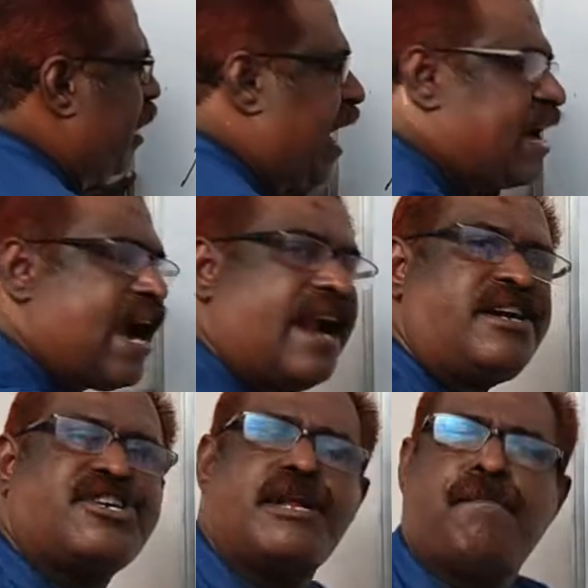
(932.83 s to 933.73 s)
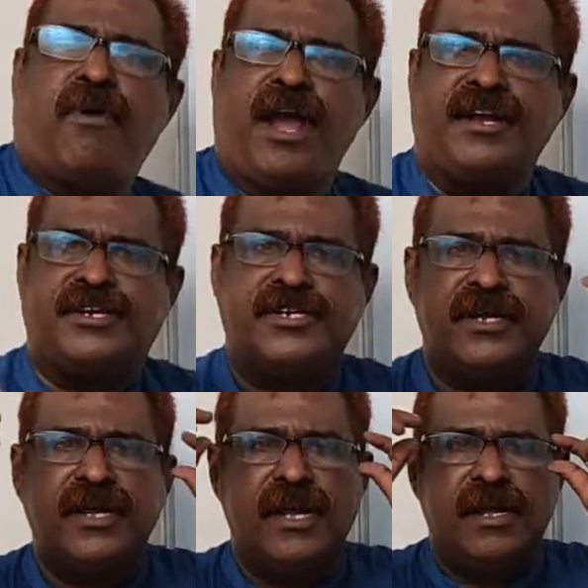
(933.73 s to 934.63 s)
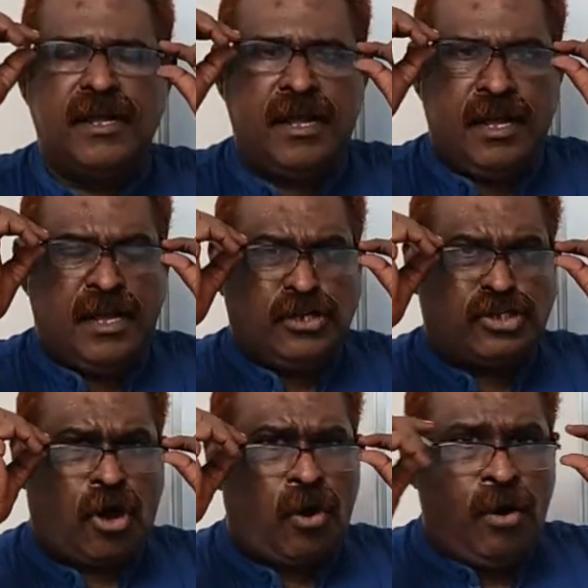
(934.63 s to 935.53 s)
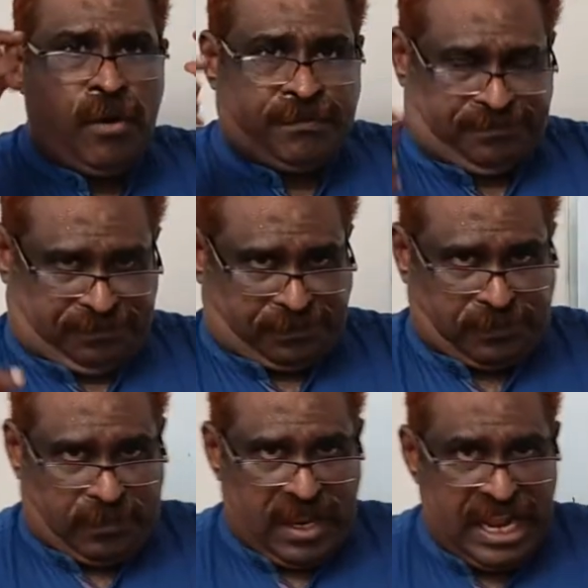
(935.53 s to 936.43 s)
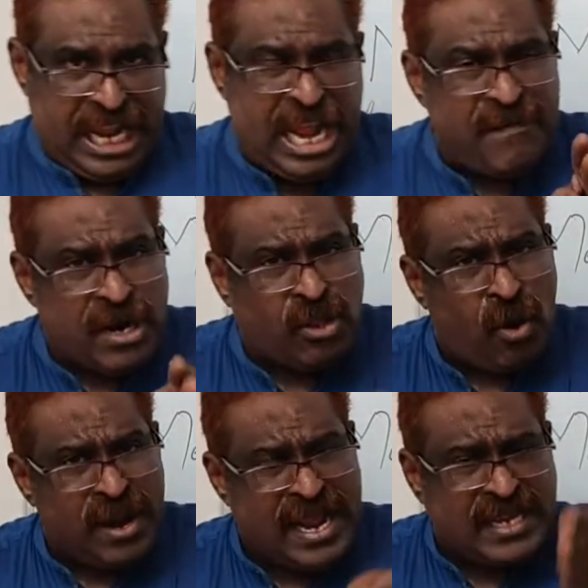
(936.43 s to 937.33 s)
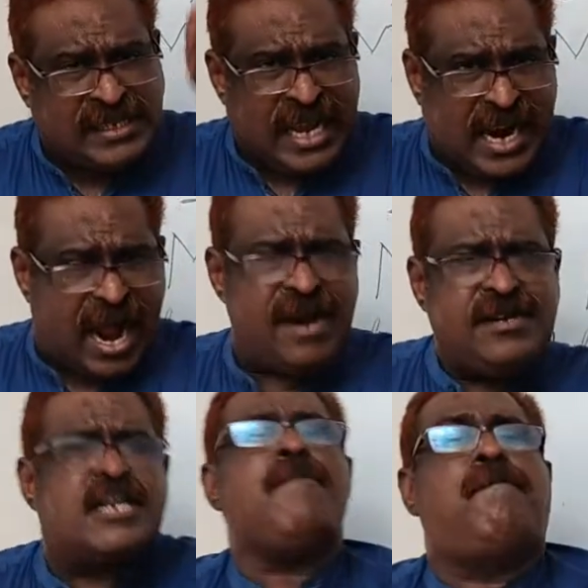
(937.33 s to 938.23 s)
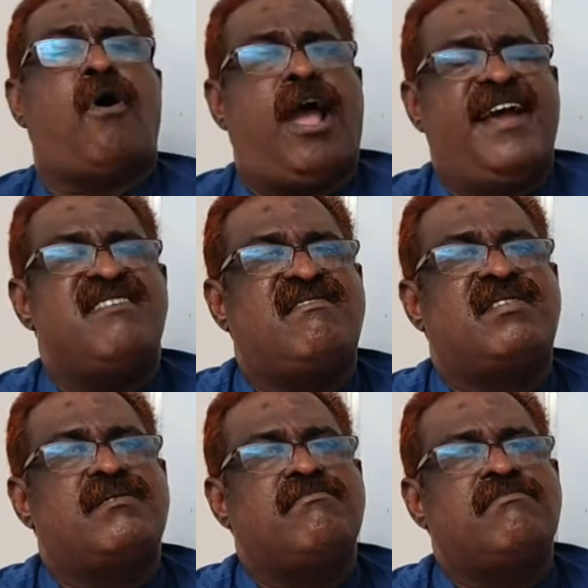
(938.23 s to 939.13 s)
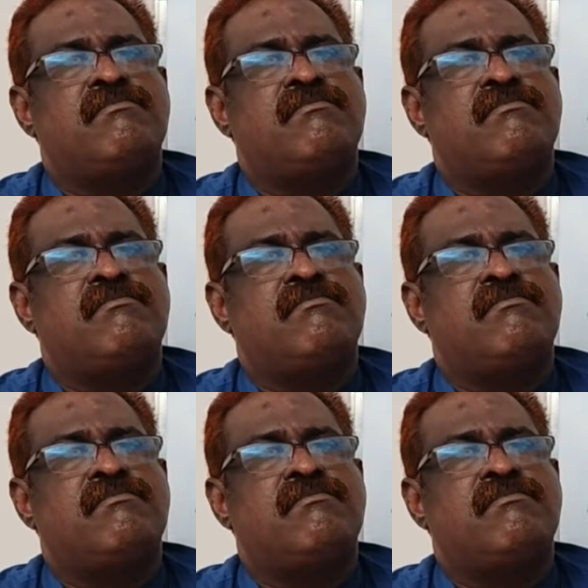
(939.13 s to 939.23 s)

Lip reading: A country poet. So, even though he is a country poet,